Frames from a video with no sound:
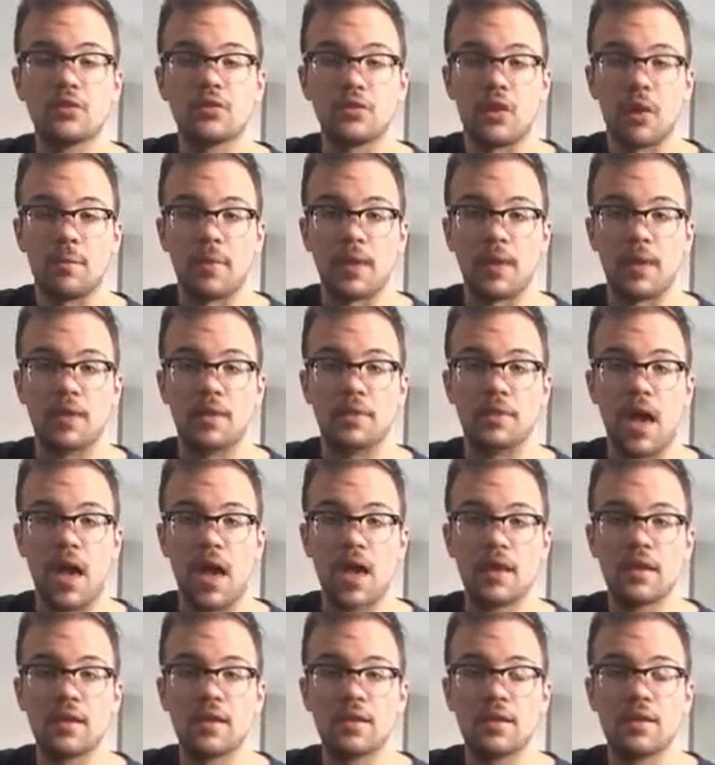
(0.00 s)
So I'm hitting
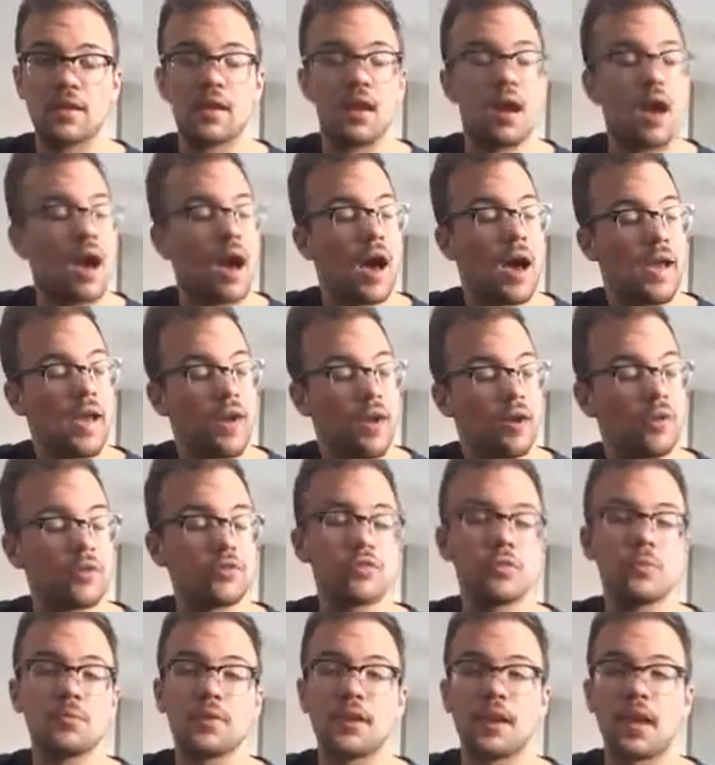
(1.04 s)
that. I
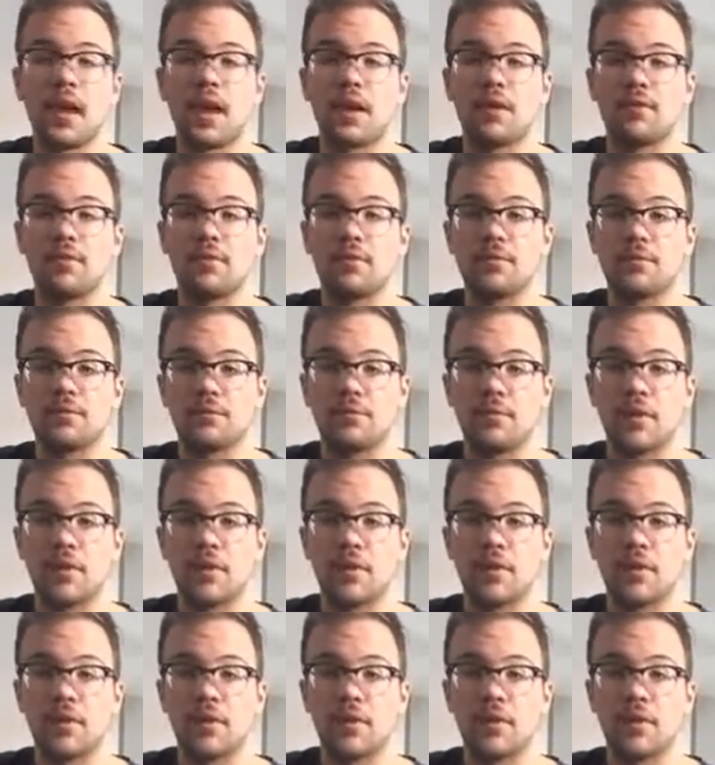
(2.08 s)
also am going to have